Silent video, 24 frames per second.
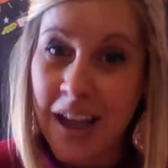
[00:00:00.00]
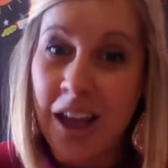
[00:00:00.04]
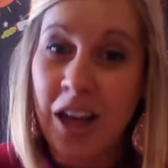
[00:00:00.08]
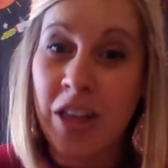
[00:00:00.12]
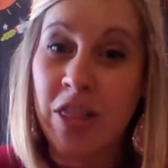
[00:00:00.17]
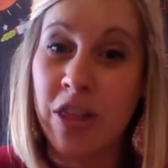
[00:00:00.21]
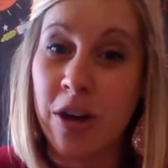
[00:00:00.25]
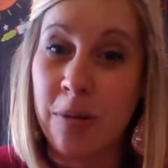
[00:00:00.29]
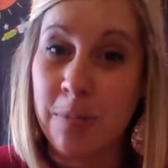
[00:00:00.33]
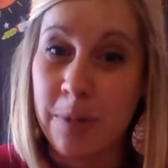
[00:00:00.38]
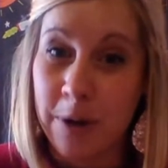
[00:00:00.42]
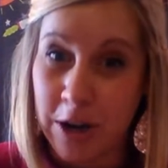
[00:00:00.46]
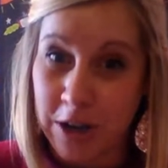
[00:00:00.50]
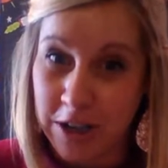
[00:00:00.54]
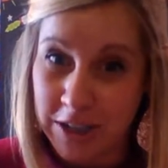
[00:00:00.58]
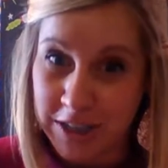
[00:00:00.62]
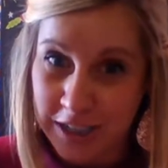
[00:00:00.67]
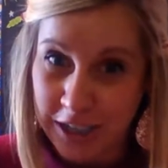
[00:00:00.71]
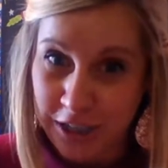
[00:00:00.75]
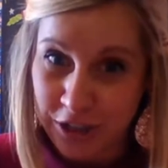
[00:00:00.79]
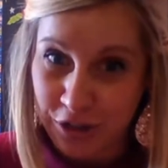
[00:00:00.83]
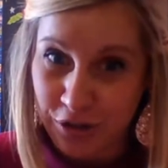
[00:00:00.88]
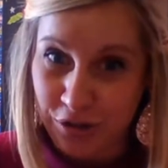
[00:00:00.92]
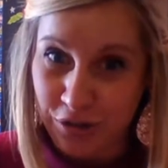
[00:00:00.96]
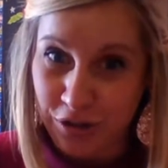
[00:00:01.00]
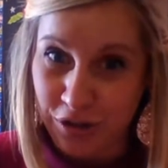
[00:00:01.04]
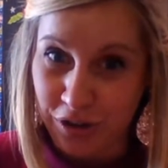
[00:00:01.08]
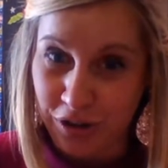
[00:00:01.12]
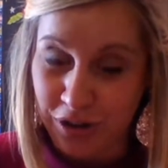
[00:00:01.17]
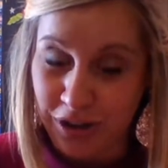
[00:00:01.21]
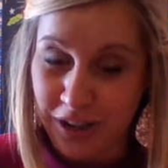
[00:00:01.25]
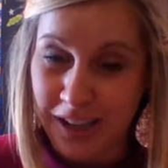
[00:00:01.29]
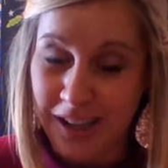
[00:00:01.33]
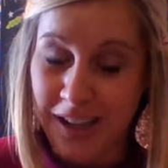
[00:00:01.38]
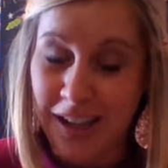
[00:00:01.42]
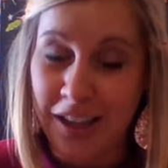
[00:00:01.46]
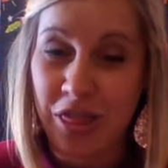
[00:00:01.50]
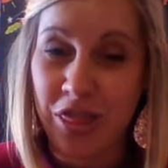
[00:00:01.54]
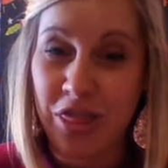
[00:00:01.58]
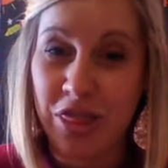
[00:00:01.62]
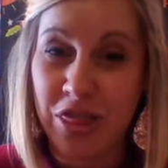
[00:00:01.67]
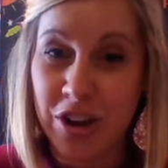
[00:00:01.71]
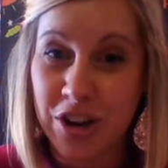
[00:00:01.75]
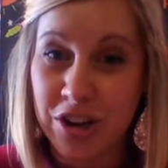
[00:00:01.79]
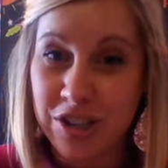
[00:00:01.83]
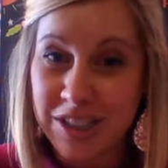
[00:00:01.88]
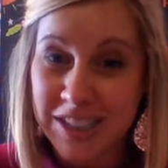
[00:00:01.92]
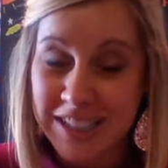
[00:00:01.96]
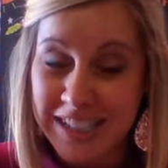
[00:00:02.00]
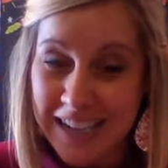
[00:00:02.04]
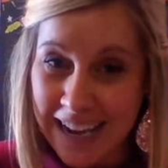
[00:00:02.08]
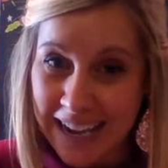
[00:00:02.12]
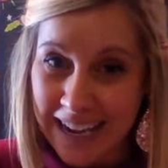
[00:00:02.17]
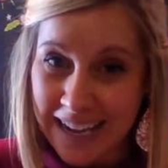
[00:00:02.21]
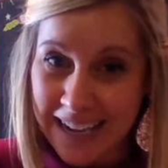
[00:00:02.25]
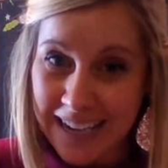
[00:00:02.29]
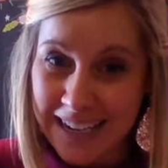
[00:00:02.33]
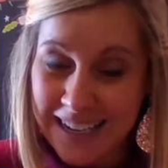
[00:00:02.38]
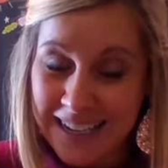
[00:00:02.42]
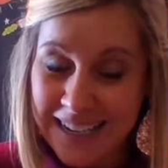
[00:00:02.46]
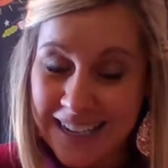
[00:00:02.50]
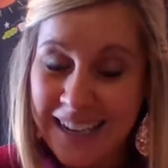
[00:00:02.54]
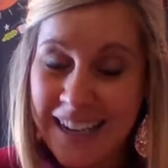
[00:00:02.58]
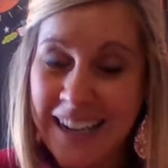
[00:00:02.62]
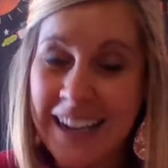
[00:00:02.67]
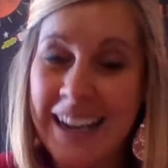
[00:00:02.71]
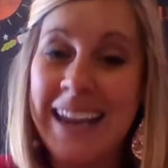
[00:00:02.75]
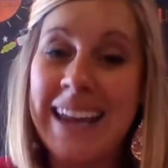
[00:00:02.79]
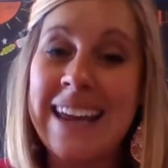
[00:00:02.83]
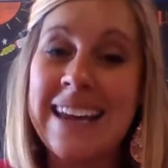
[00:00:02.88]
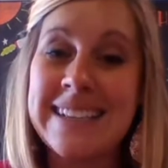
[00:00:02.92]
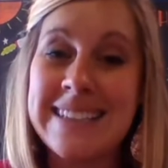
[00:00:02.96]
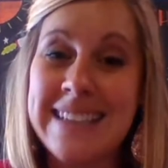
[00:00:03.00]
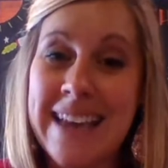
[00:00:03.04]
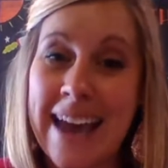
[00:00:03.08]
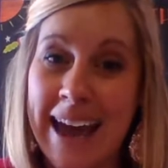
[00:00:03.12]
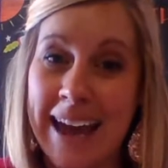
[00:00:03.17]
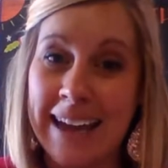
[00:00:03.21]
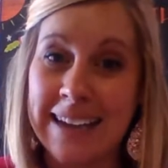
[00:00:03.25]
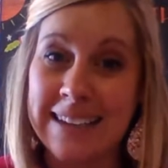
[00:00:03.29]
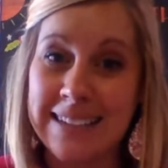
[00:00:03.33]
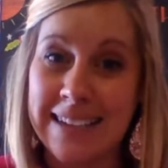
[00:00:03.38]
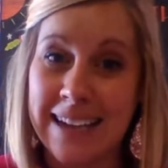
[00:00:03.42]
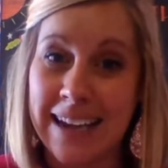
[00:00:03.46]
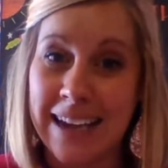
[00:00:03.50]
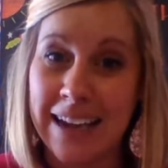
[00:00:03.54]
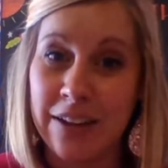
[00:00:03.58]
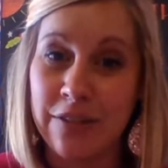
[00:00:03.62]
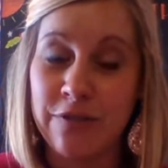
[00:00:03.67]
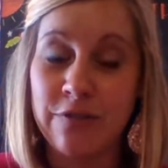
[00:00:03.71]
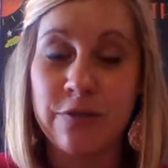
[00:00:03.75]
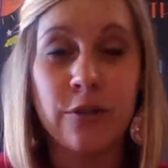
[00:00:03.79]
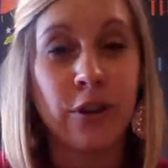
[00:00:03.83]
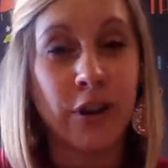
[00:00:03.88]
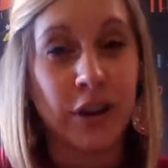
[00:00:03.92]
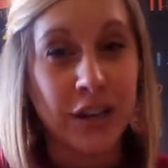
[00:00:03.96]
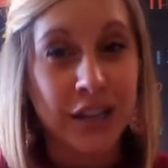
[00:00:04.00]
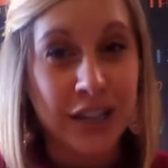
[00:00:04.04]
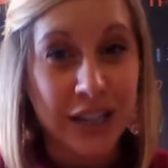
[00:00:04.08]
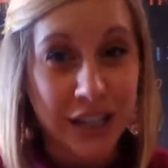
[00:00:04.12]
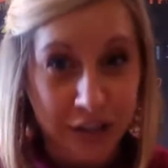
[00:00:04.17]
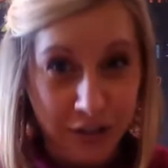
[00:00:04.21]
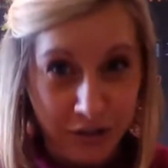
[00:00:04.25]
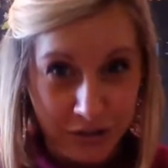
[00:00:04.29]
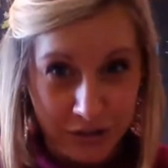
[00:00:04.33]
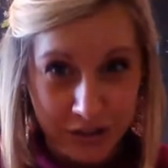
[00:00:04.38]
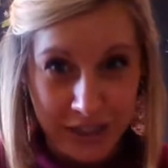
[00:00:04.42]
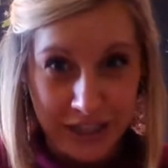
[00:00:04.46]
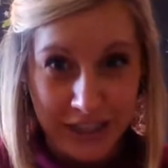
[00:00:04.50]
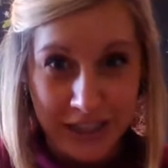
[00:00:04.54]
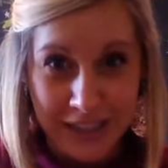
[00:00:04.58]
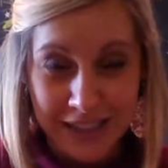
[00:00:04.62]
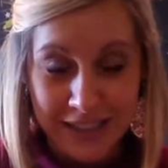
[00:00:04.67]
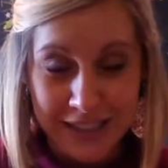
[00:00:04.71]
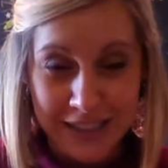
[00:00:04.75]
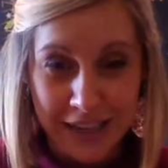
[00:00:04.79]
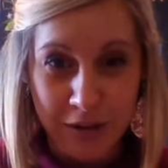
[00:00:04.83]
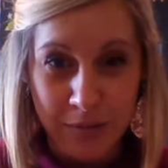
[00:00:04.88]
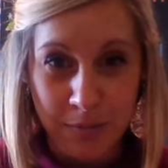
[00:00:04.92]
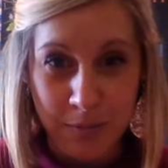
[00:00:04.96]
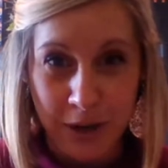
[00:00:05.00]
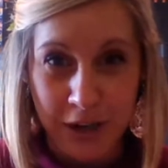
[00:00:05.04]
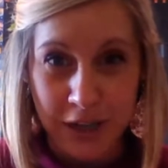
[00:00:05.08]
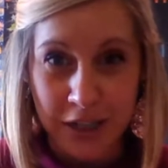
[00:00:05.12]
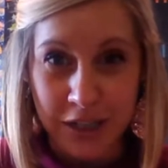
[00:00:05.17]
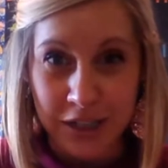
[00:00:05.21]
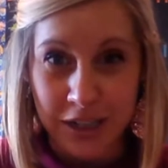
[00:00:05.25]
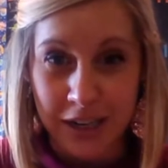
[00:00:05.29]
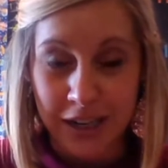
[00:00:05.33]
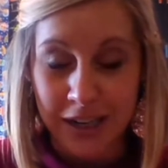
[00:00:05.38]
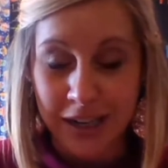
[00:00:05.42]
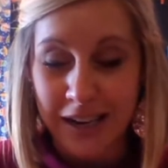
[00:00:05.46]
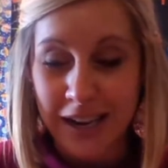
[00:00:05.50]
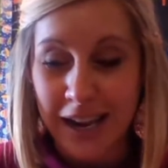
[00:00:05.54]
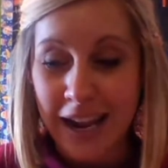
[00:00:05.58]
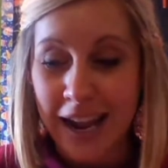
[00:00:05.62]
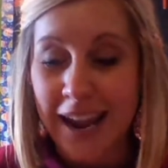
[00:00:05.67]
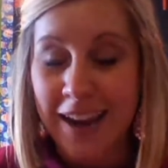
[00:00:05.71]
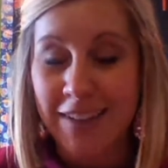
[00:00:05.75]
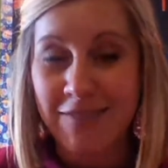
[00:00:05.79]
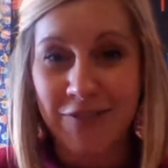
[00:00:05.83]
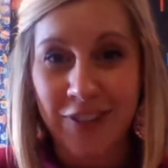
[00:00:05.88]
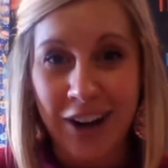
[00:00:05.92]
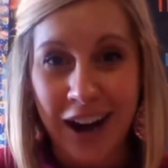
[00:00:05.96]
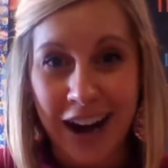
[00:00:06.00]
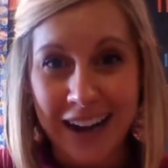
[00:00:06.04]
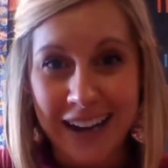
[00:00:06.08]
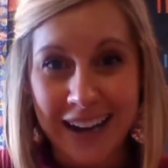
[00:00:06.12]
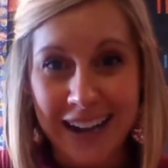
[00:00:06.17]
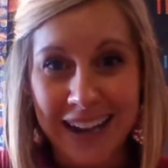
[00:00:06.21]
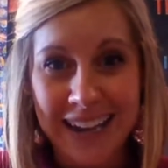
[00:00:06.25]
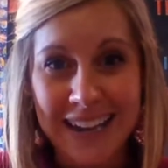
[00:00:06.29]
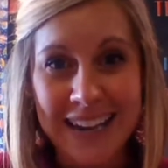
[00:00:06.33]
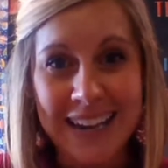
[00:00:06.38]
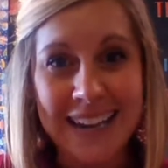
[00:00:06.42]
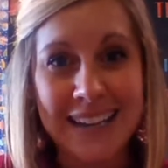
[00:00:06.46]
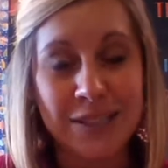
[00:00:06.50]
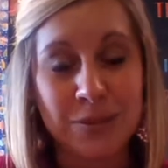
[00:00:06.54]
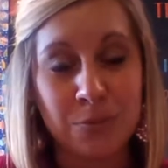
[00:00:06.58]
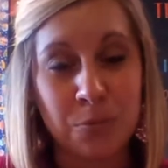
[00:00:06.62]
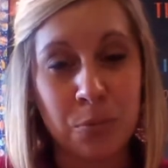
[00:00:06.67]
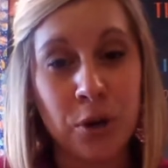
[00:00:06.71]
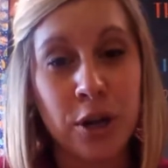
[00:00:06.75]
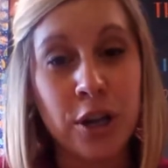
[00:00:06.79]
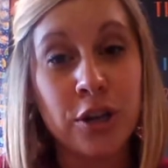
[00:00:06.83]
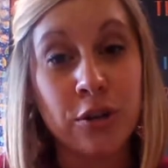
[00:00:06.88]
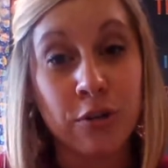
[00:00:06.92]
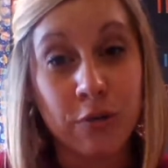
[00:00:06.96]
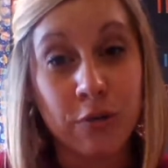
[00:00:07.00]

The party's at 2:30. Thursday is hat day for an Eagle ticket celebration. And Friday is bring your